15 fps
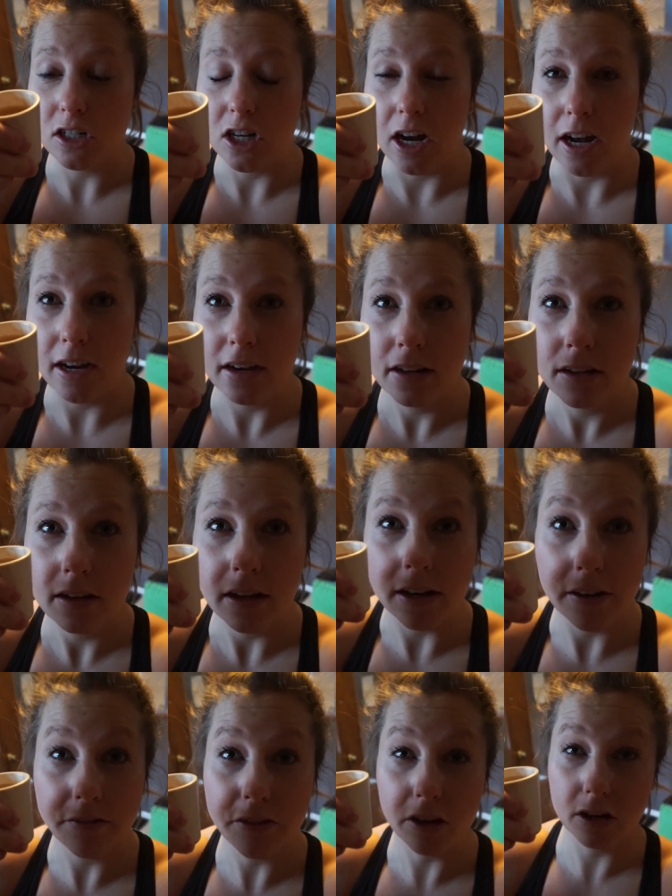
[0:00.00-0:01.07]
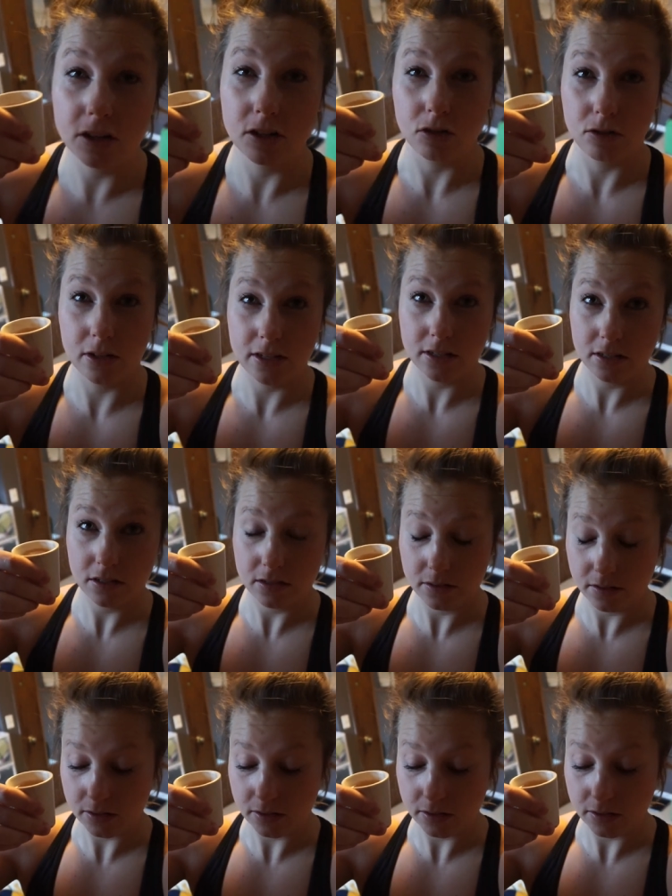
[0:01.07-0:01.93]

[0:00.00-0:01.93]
shot. And if you're gonna do this,